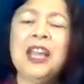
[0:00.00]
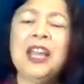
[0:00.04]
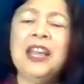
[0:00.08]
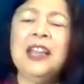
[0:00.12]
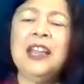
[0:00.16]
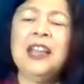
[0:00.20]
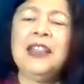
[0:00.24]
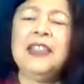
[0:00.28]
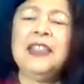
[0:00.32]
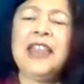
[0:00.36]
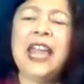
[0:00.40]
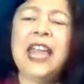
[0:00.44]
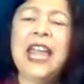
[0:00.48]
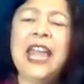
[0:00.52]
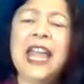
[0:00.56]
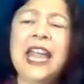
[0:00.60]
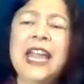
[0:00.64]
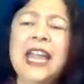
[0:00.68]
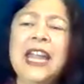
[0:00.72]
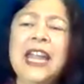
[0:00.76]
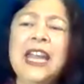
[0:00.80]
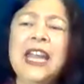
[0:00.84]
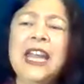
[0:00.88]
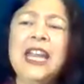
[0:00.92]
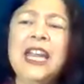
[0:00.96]

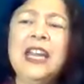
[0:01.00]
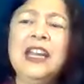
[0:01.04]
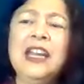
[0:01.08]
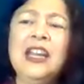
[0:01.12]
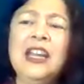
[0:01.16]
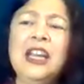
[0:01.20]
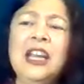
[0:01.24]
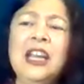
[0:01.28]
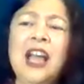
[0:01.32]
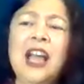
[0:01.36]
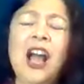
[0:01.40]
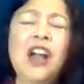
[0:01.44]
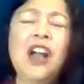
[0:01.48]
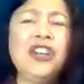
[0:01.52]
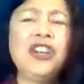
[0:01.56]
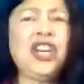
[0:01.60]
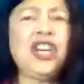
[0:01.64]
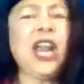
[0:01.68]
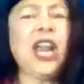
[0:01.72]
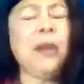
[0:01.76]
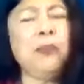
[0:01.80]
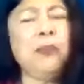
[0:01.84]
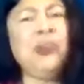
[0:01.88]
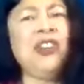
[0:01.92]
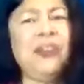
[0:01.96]
they are
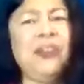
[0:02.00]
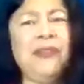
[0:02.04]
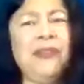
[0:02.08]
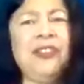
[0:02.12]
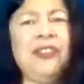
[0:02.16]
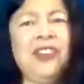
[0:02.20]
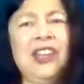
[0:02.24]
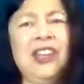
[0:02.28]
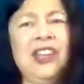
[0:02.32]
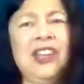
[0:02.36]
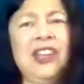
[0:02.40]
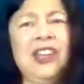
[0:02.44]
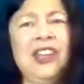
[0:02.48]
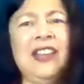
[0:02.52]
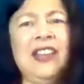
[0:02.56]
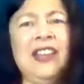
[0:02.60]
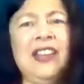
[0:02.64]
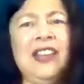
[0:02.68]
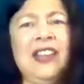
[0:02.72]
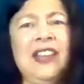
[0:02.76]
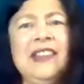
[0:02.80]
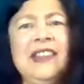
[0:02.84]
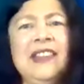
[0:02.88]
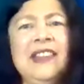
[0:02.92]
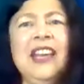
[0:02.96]
shapeshifters.
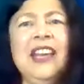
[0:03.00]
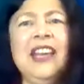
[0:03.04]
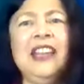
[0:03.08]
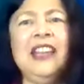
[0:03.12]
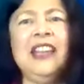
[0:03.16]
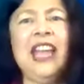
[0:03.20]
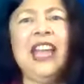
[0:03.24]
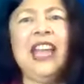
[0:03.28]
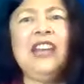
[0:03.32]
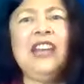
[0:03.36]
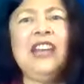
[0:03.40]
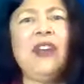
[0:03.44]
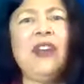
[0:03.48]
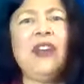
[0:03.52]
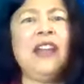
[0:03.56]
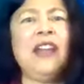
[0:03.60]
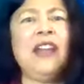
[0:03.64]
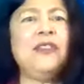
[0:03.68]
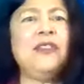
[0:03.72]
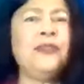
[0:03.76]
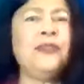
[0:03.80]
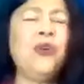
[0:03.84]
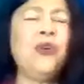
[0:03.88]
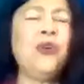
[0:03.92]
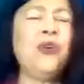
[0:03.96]
They
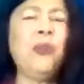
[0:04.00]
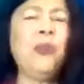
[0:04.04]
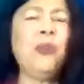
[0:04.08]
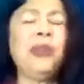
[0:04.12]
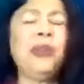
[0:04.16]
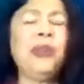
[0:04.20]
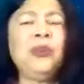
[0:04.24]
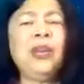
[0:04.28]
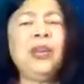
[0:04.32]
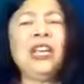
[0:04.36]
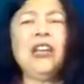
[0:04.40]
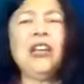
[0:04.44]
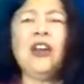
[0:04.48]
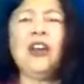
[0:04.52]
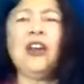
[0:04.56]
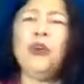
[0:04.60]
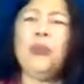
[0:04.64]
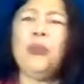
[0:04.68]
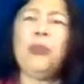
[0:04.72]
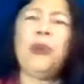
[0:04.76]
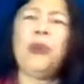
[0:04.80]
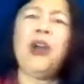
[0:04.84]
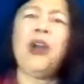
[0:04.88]
transform between cobra